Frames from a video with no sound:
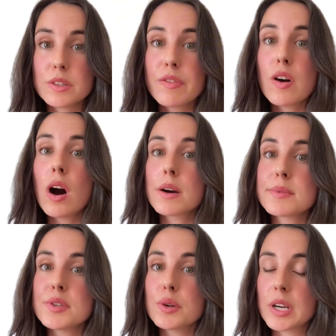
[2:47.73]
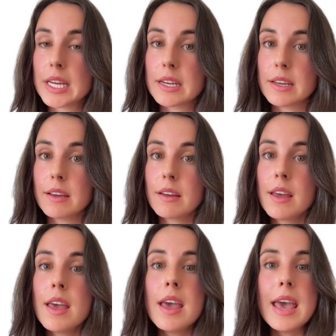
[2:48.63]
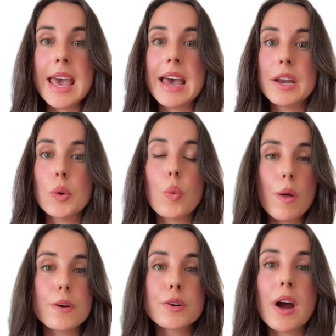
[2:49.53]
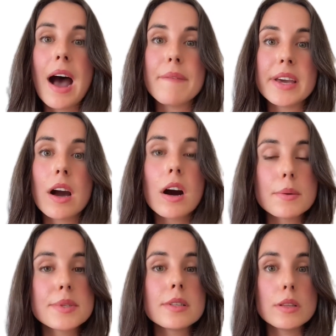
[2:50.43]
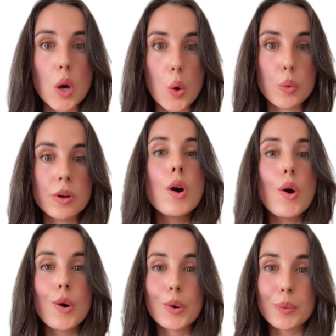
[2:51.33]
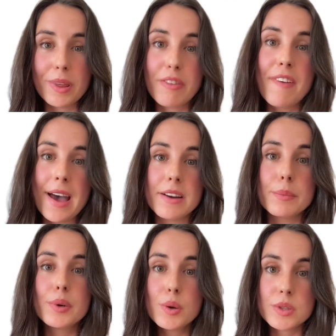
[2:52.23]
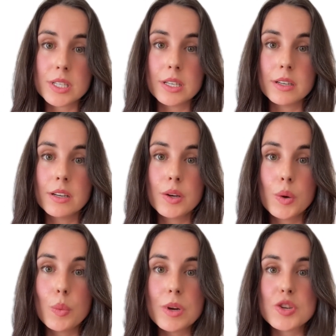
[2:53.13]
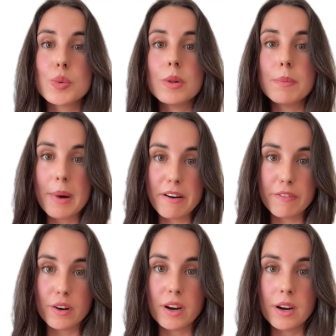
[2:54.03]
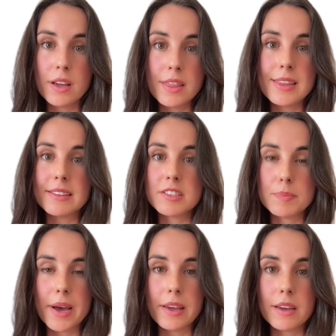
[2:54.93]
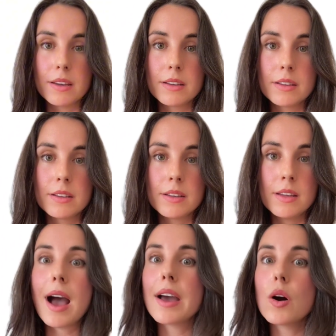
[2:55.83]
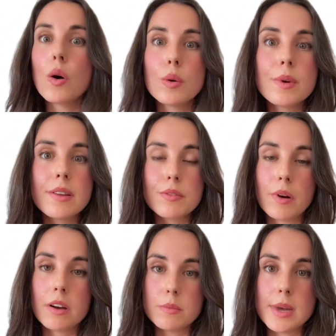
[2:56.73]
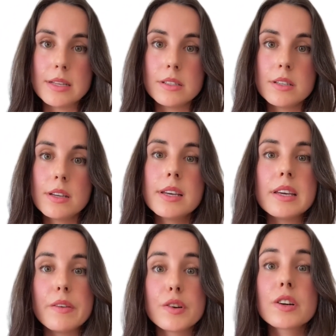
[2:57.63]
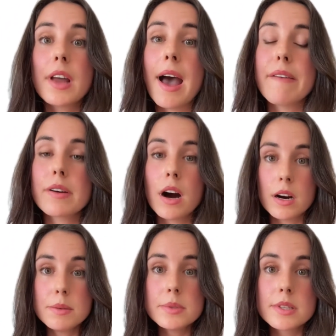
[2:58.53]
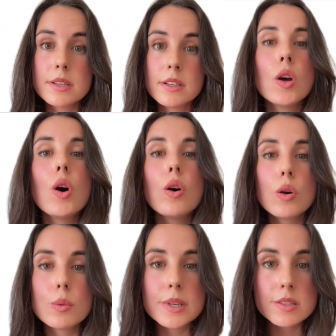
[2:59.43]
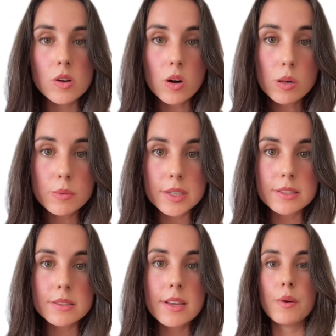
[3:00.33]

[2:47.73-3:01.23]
of carbs you're eating and whether you're having carbs alone or with fat and protein, which will buffer that spike. I always recommend, if you're gonna have carbs, always, always